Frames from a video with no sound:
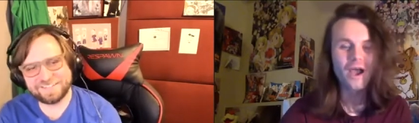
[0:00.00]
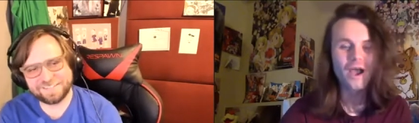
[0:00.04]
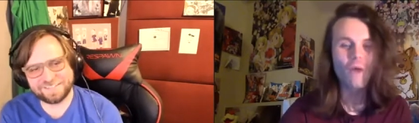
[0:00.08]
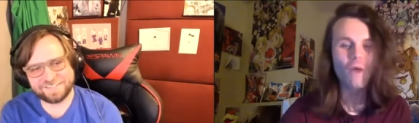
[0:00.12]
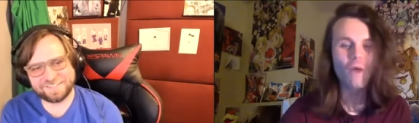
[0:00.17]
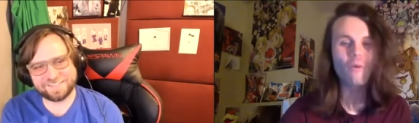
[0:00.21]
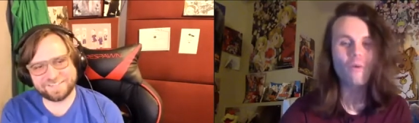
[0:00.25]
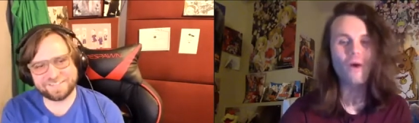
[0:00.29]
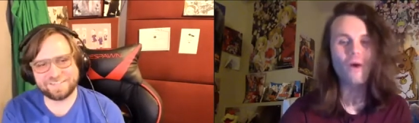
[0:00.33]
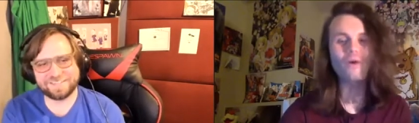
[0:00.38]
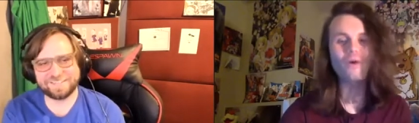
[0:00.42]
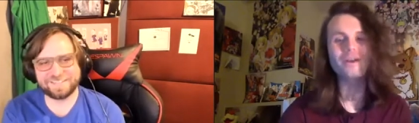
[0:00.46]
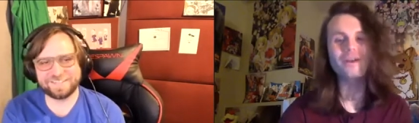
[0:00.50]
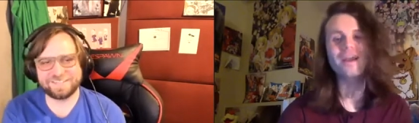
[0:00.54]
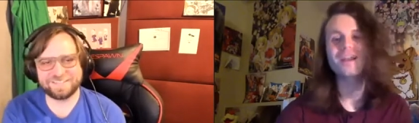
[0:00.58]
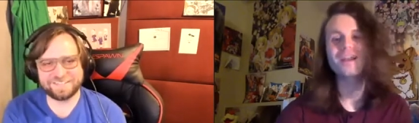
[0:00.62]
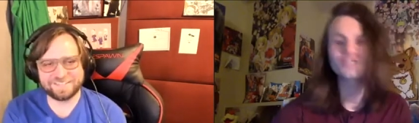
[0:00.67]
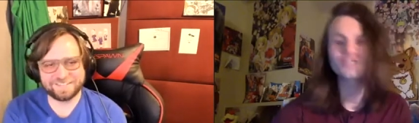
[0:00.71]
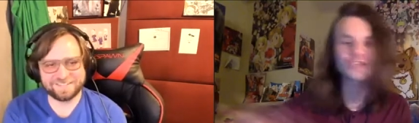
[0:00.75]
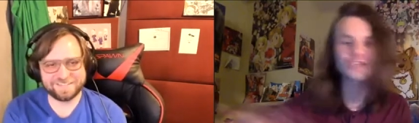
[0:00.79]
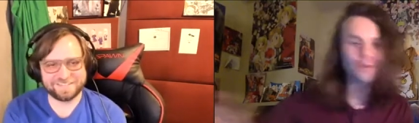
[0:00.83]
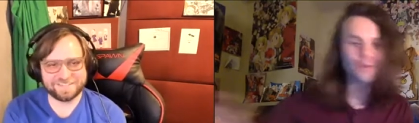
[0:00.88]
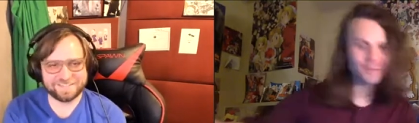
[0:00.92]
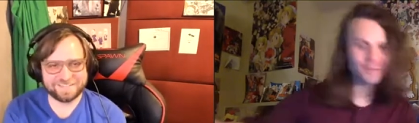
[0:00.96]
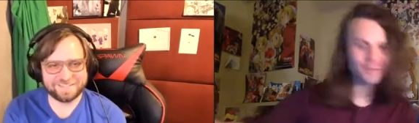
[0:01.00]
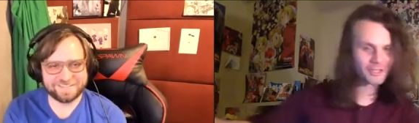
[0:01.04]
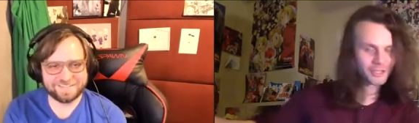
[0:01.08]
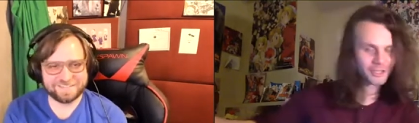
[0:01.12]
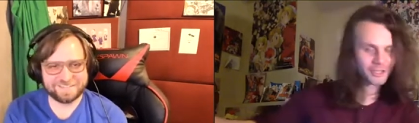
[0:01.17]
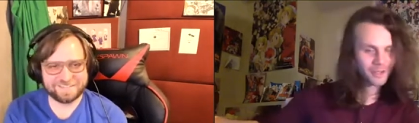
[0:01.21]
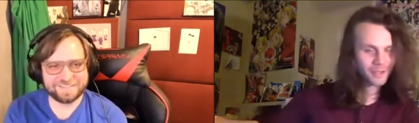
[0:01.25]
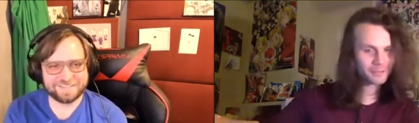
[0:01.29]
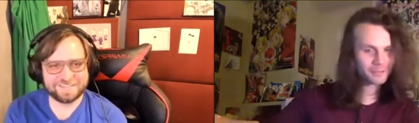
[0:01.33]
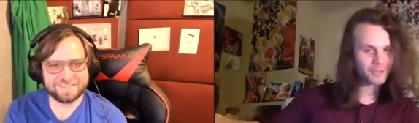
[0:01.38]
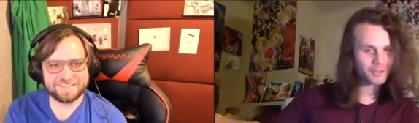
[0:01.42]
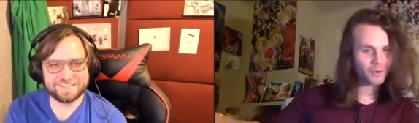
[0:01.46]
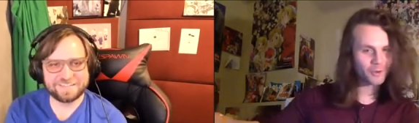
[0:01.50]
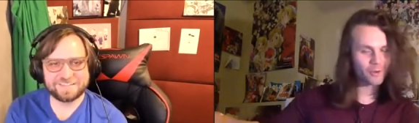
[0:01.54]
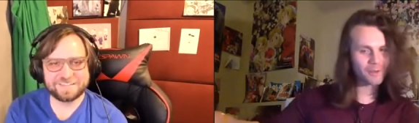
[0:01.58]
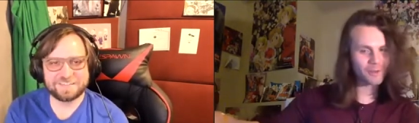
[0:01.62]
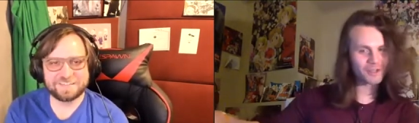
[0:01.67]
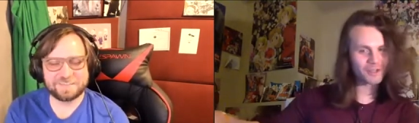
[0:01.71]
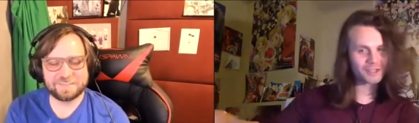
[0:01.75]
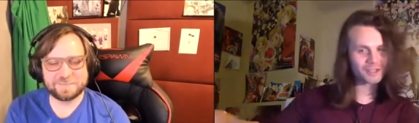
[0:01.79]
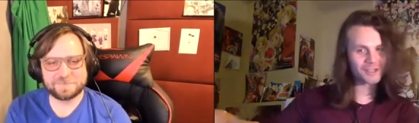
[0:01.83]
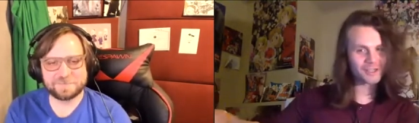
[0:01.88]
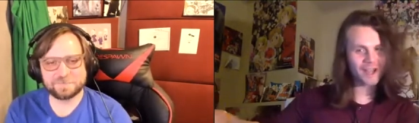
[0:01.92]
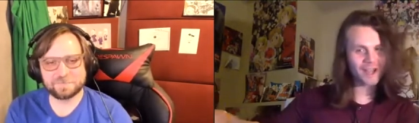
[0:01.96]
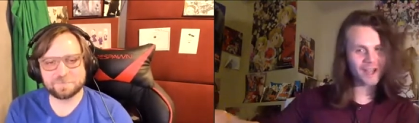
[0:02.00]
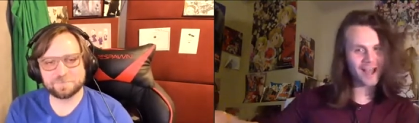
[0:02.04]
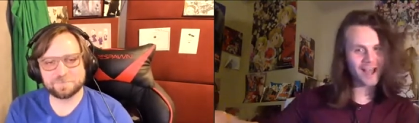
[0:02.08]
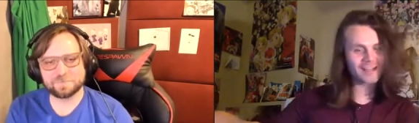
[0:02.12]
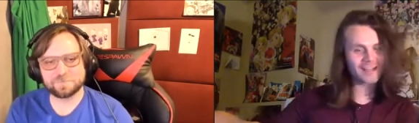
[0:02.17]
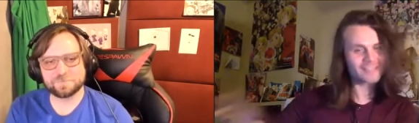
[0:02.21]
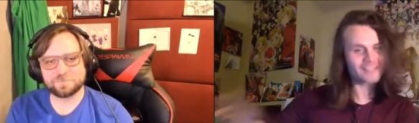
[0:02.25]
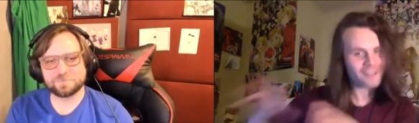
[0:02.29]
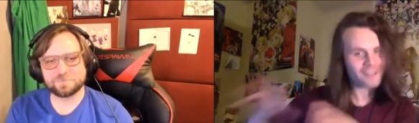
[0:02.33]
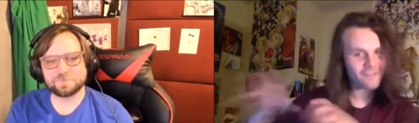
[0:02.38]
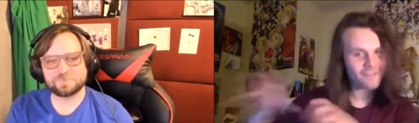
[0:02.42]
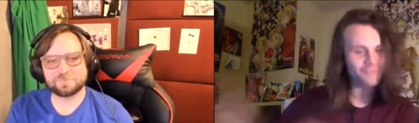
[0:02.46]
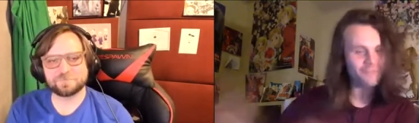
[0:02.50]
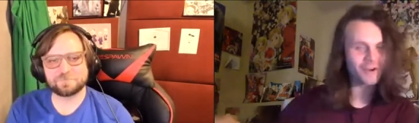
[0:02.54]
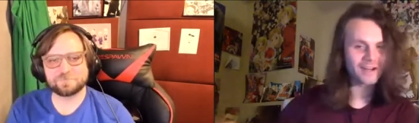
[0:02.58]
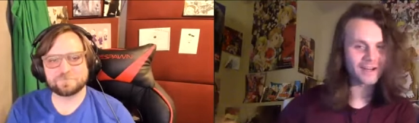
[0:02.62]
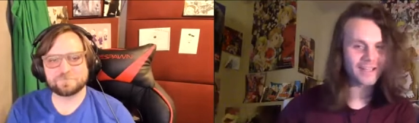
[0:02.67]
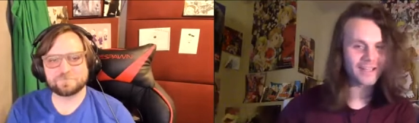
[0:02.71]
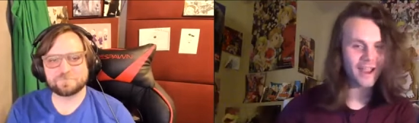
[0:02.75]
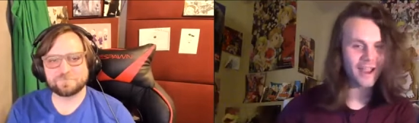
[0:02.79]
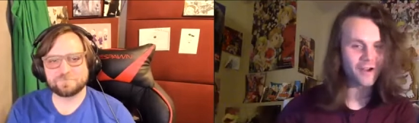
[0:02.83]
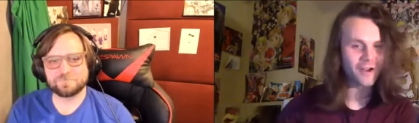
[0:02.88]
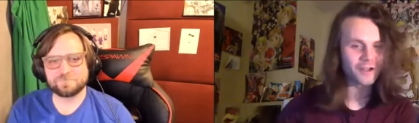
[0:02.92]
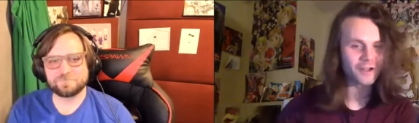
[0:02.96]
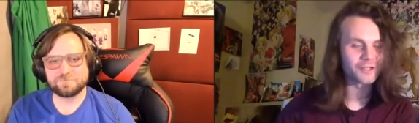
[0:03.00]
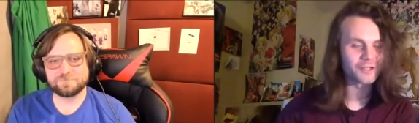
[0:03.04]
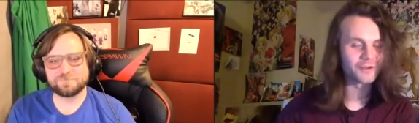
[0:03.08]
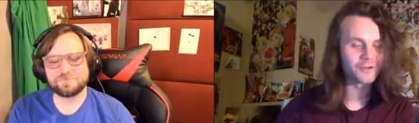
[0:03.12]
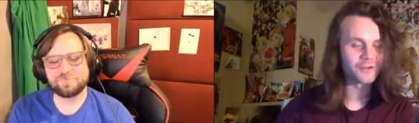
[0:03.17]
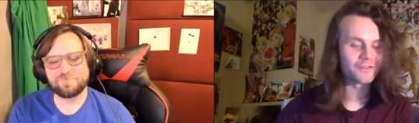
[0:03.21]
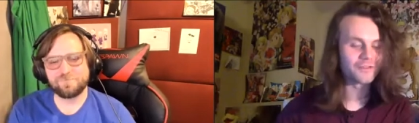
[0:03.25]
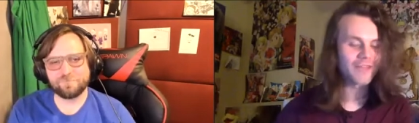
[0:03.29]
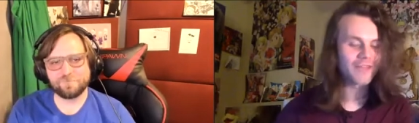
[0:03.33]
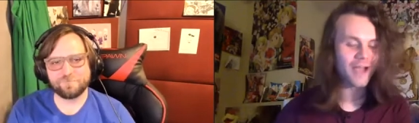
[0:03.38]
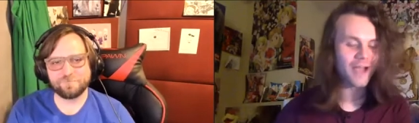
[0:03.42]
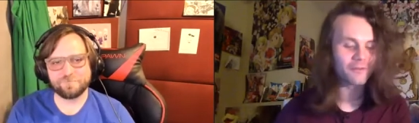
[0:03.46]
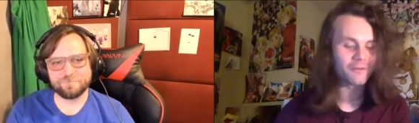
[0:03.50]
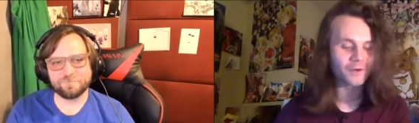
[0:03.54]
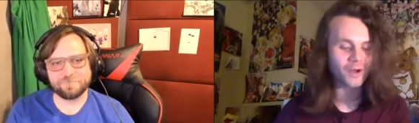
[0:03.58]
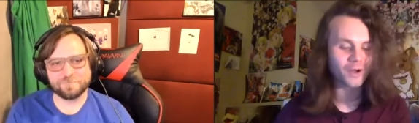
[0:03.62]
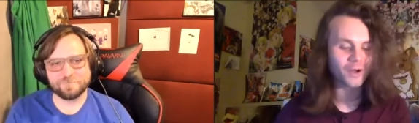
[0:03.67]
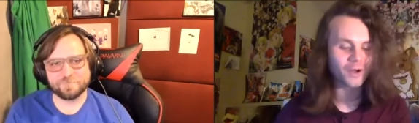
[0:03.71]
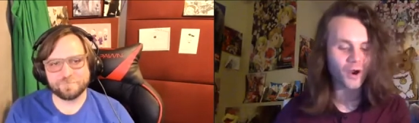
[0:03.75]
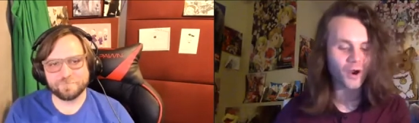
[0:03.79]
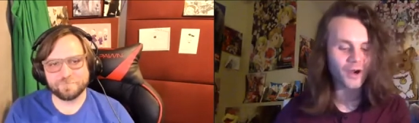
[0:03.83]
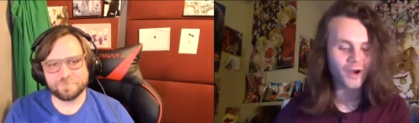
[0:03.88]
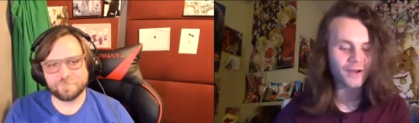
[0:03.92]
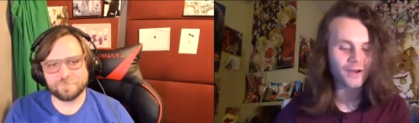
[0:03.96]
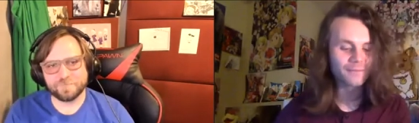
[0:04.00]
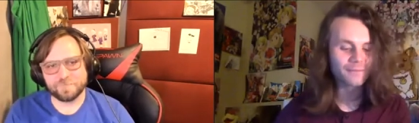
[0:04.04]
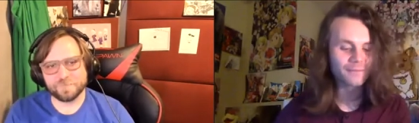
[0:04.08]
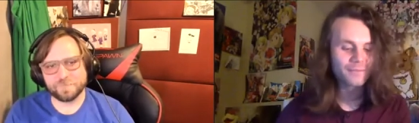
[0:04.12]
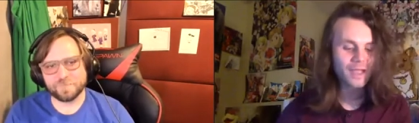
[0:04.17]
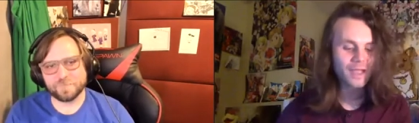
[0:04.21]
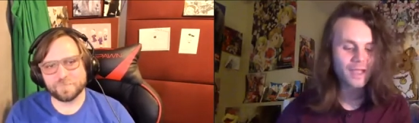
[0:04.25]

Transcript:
Speaker 1: well, kind of jumping ship to a much uh, different character in that regard.